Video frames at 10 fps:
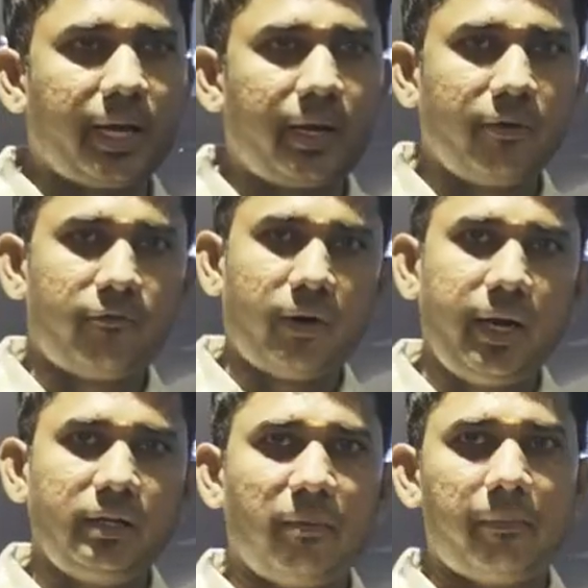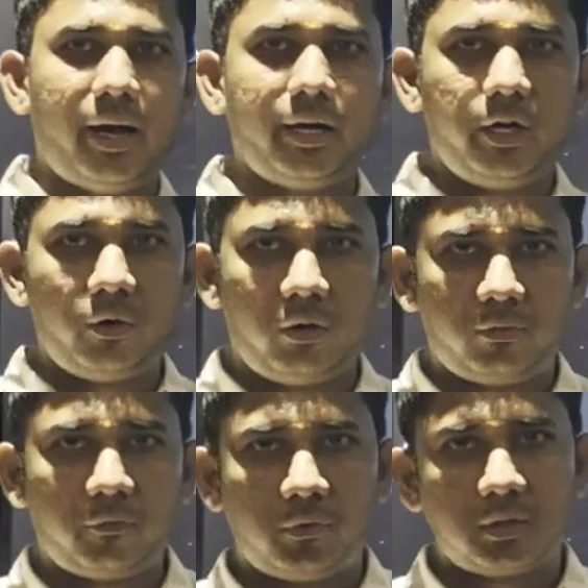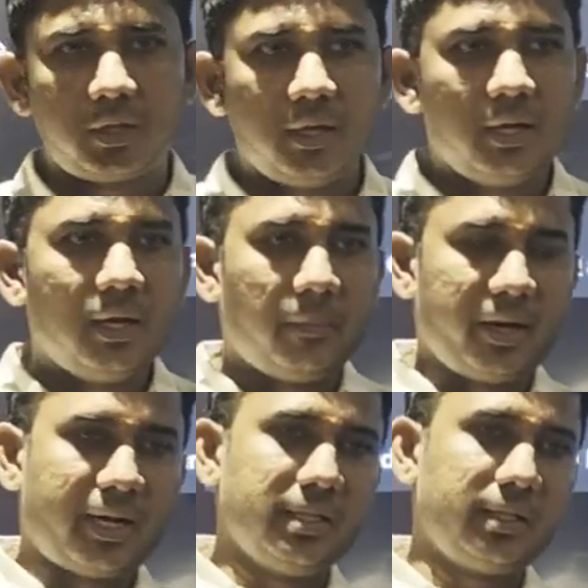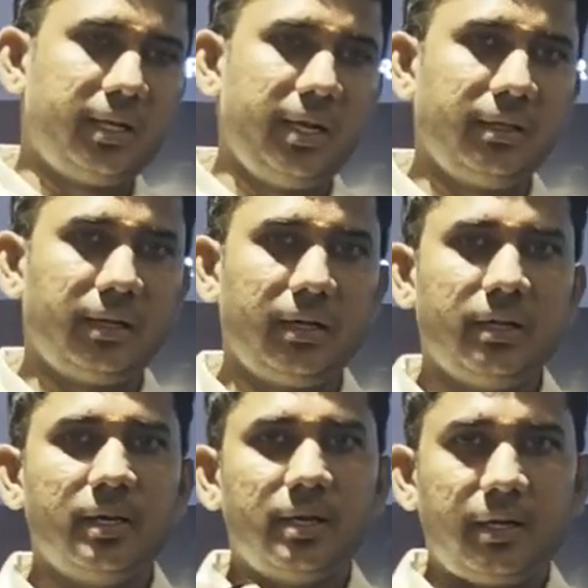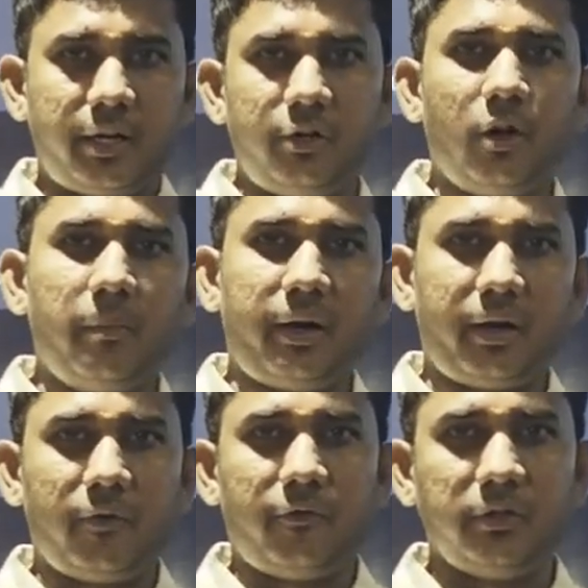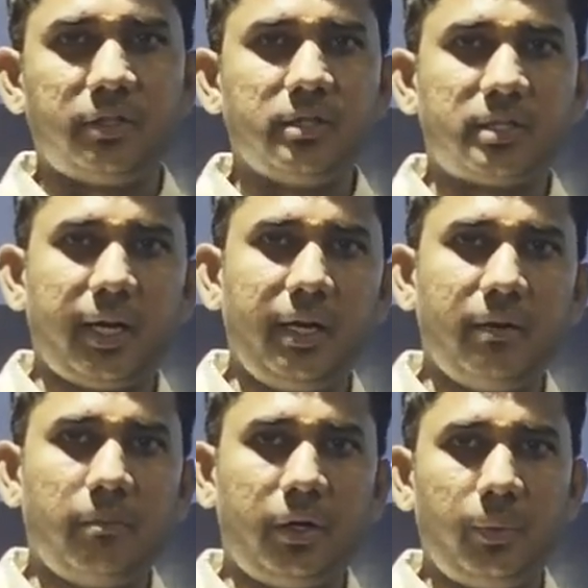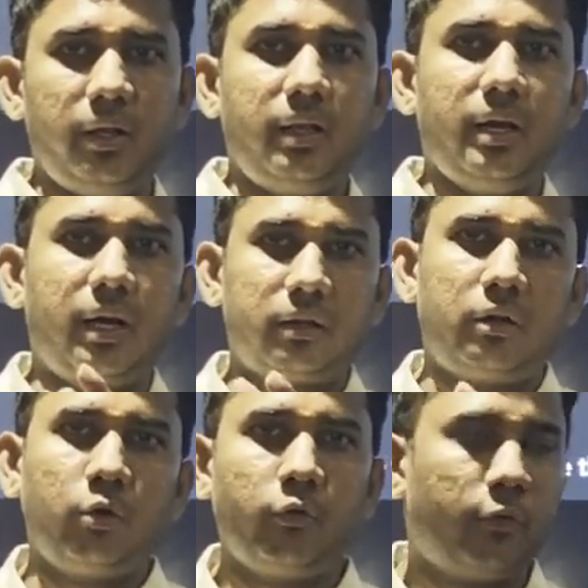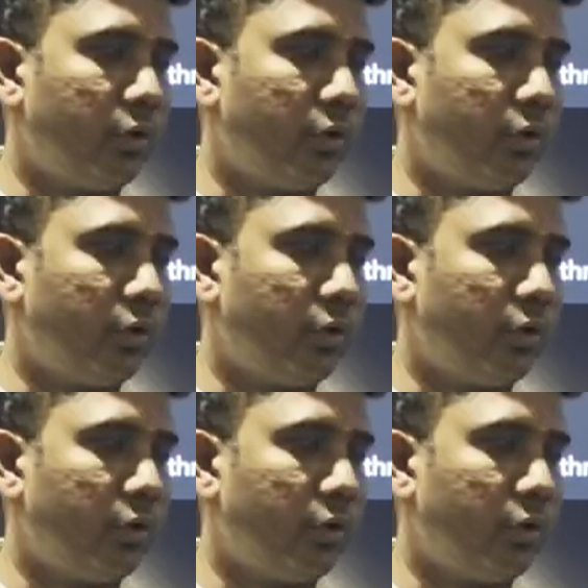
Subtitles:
I can find the magnitude of the force by considering the trigonometrical function sine between the other two